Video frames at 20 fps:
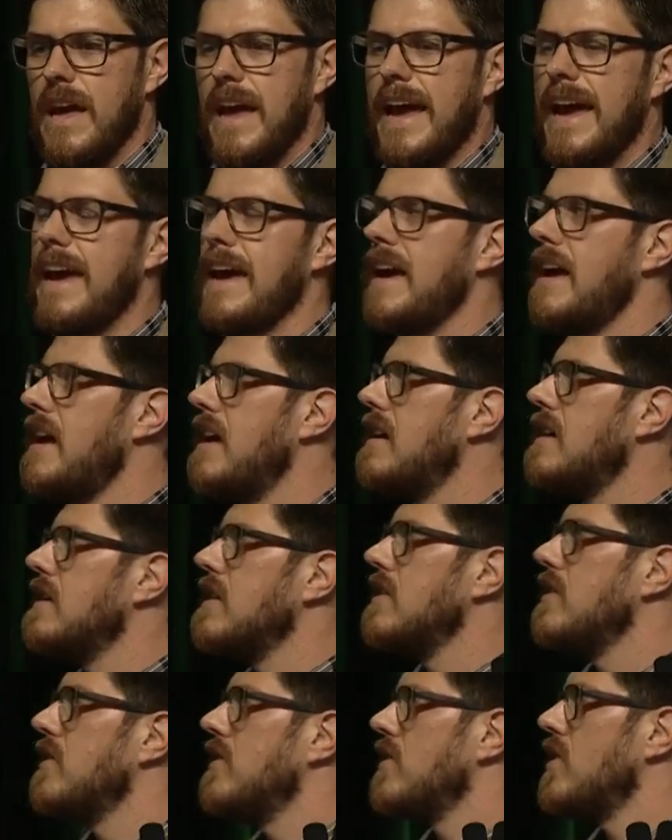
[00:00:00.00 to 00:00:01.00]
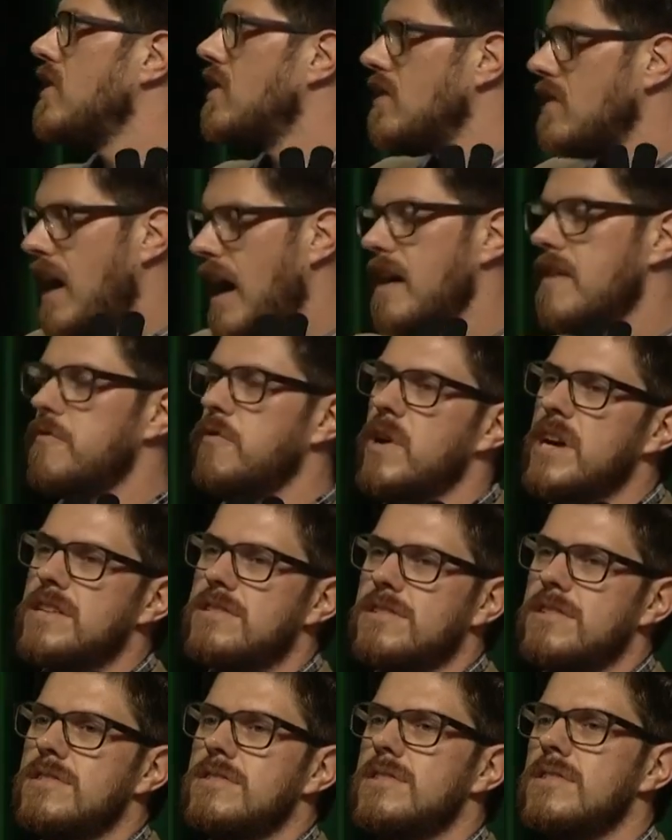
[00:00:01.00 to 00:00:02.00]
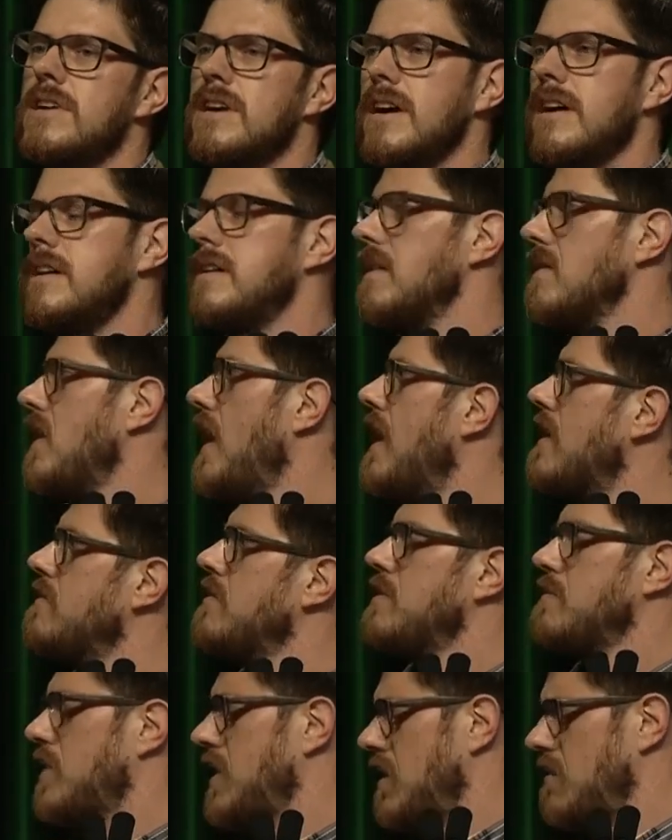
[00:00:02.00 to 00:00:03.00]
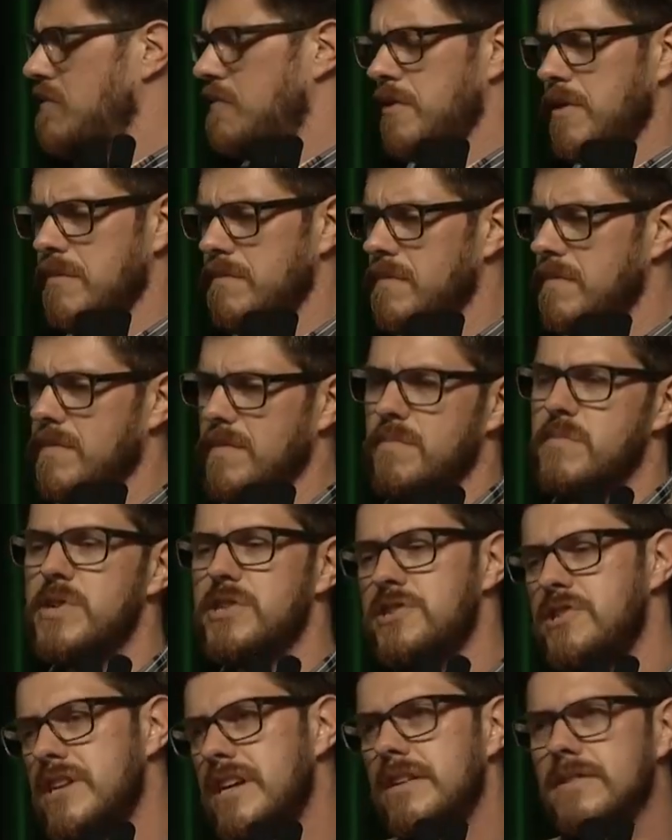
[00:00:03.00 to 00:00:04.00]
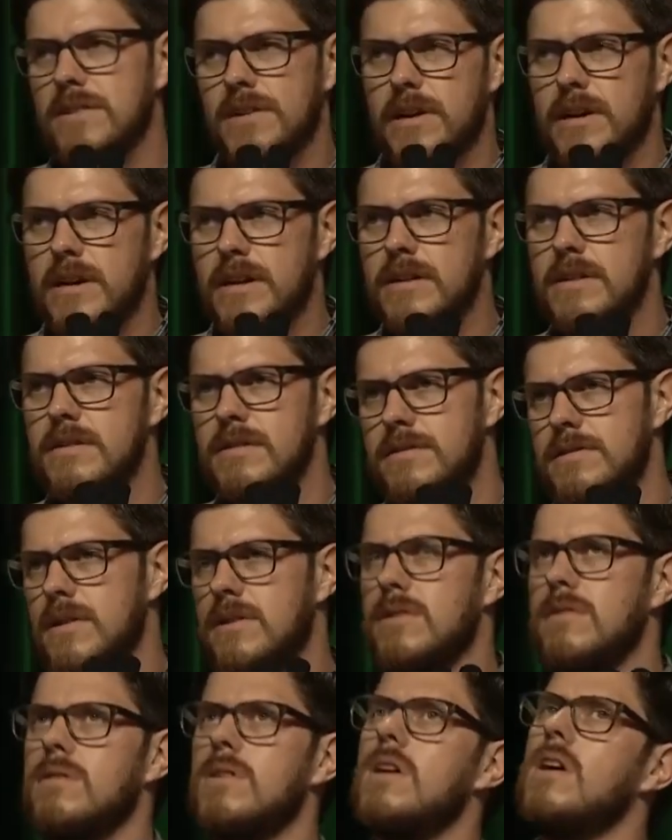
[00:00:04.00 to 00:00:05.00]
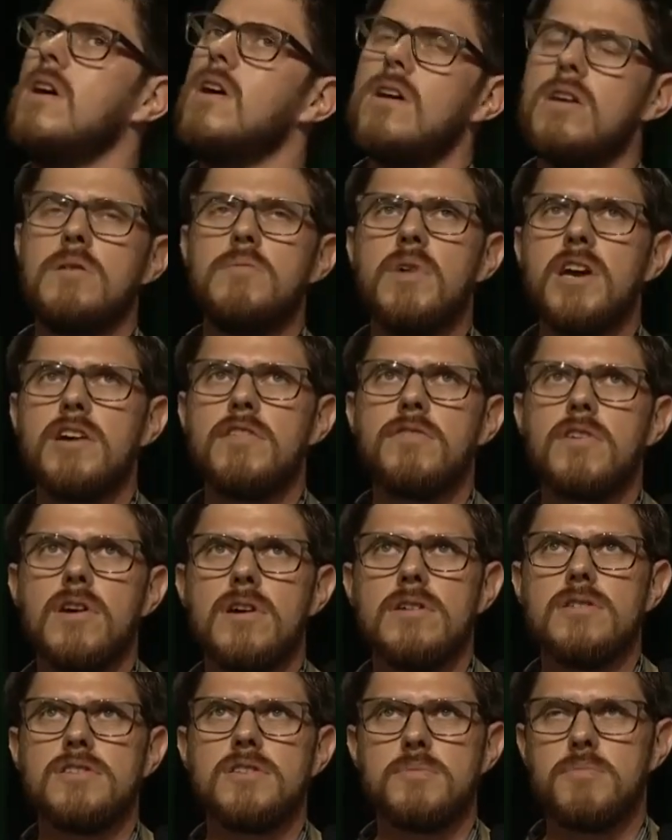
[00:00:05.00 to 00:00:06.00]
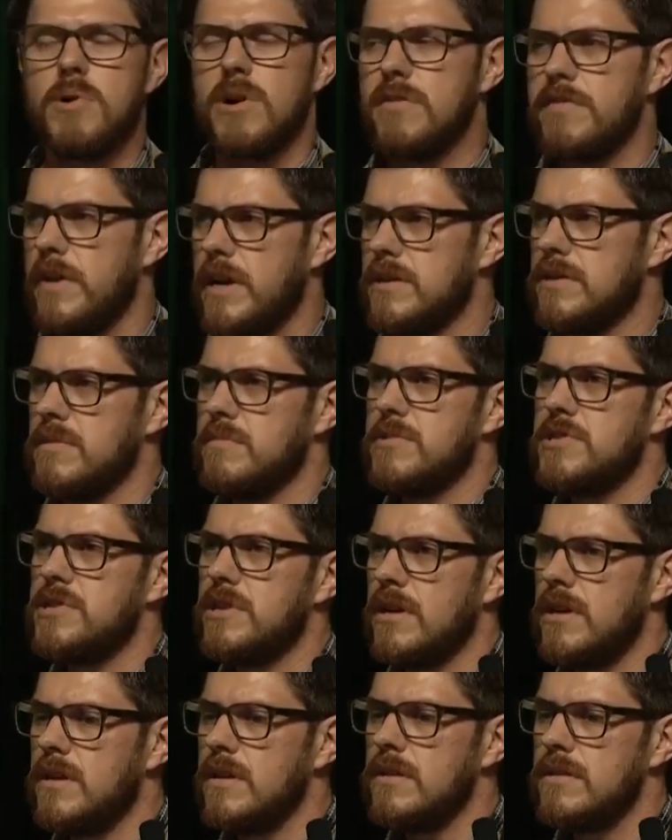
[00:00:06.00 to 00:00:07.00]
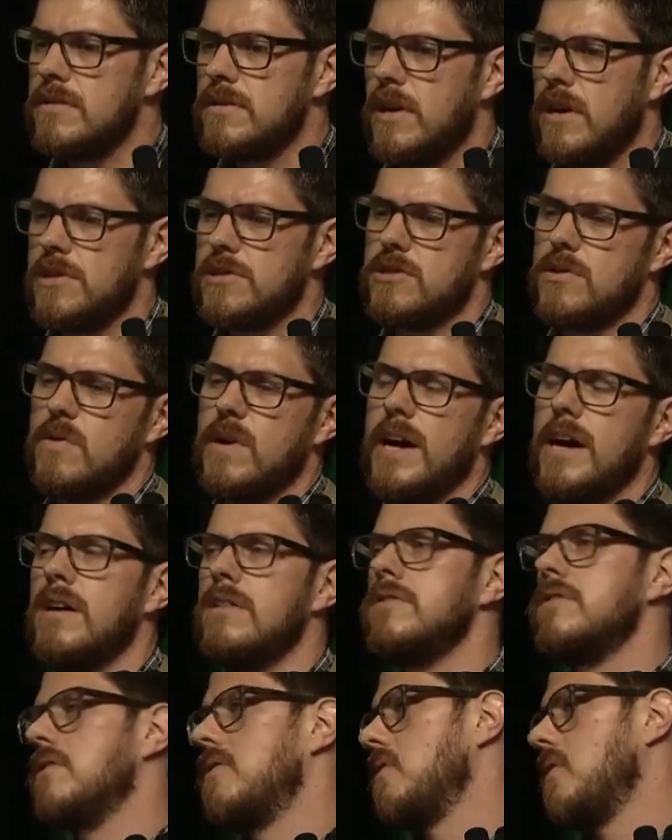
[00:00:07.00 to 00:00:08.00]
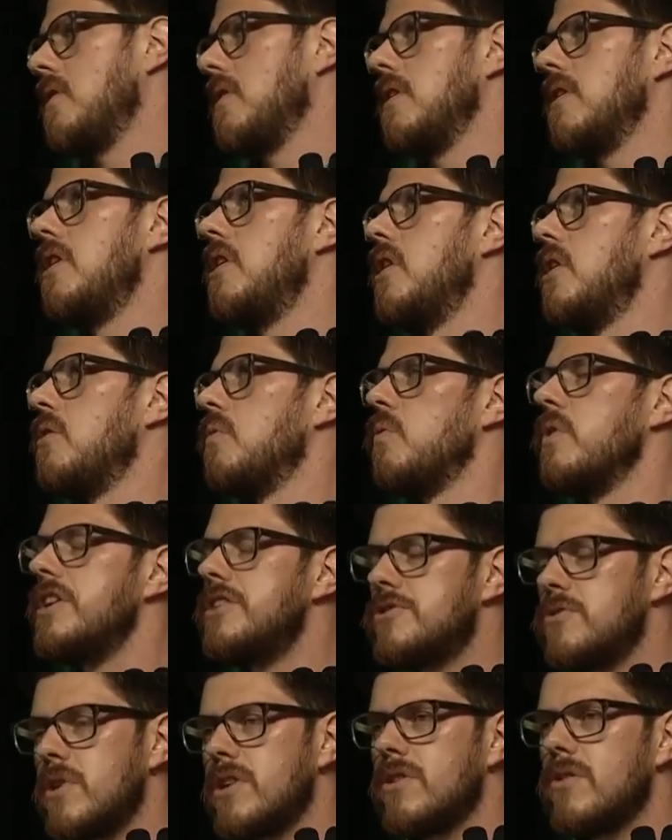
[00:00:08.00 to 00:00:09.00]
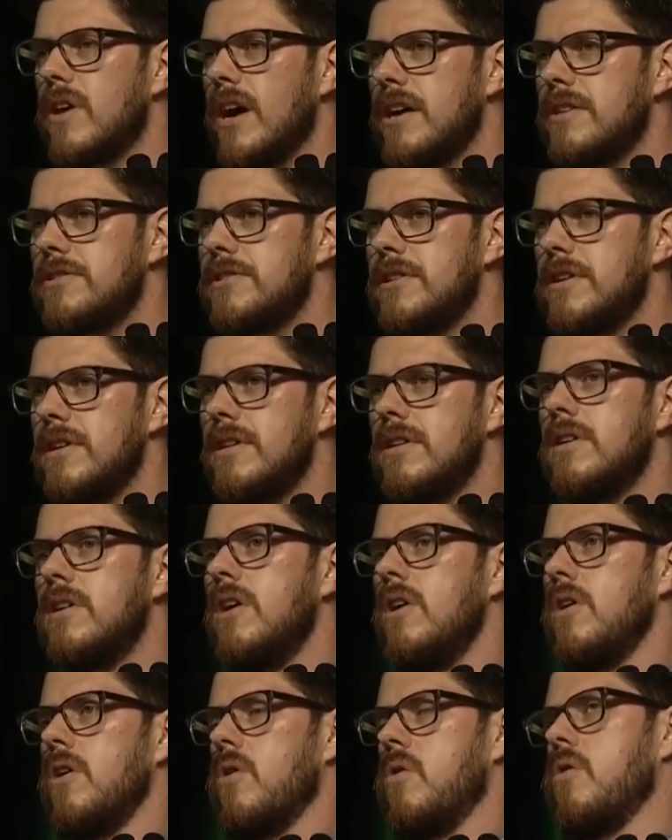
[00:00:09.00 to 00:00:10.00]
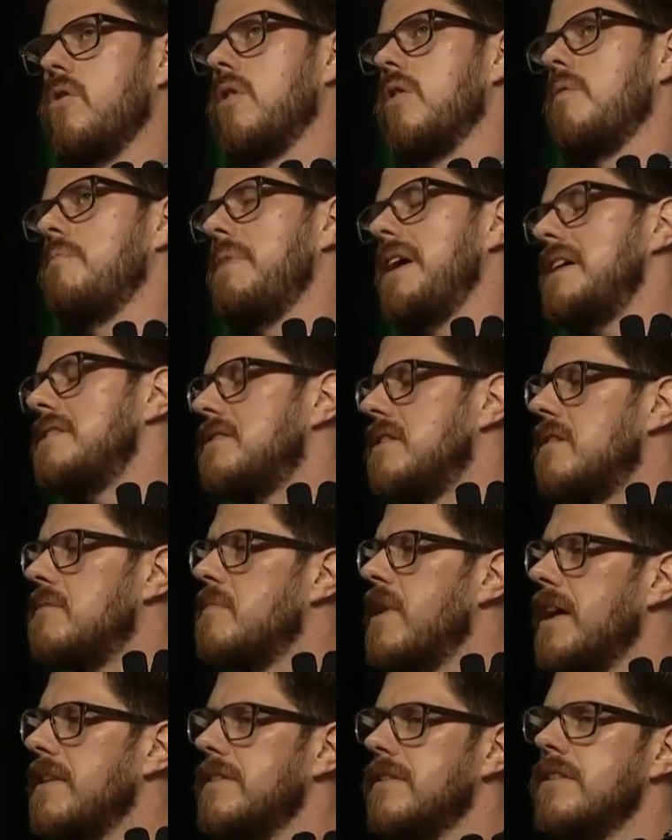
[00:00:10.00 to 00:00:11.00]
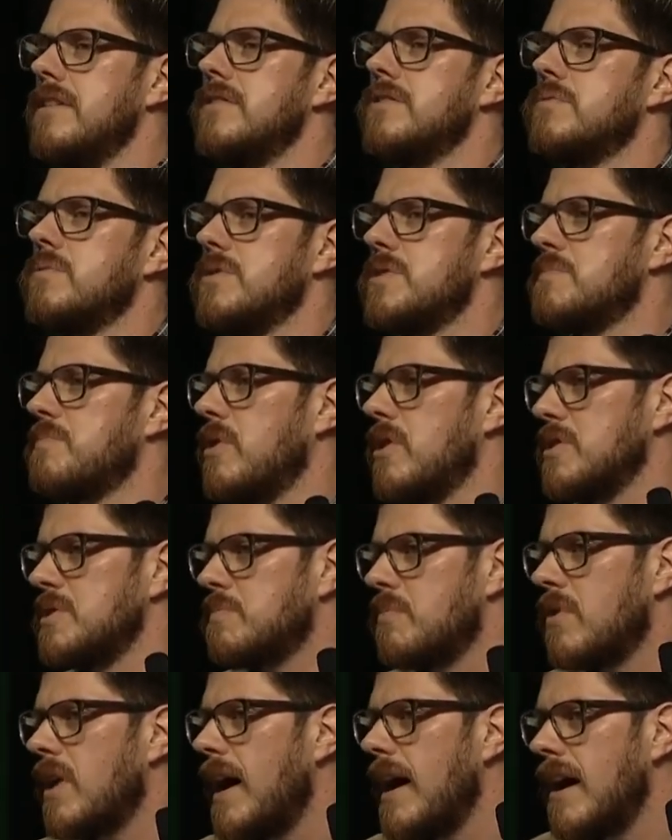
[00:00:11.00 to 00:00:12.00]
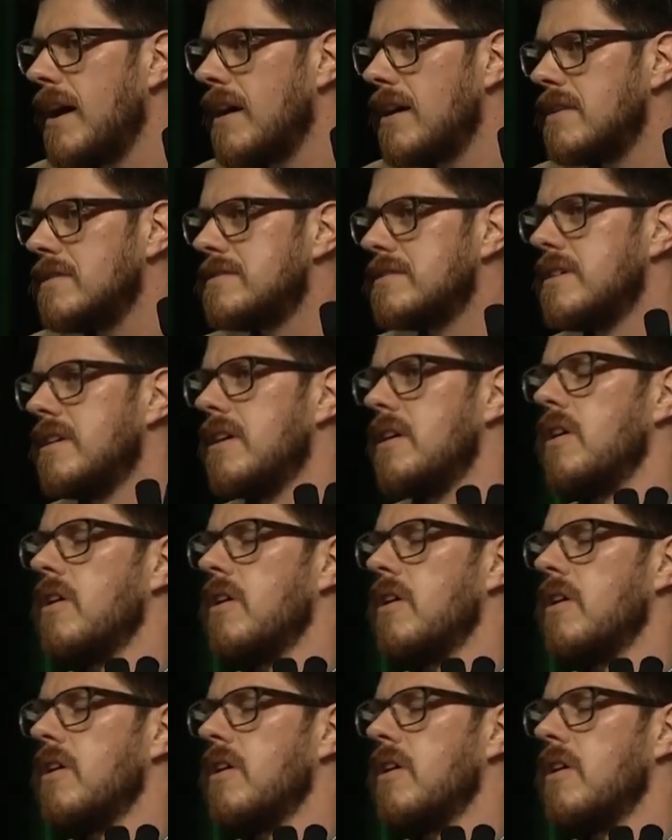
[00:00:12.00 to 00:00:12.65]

And there are a lot of ways to do it. A lot of them come from machine learning. So you may have heard support vector machine tossed around, or ridge regression, or Bayesian methods with sparse priors.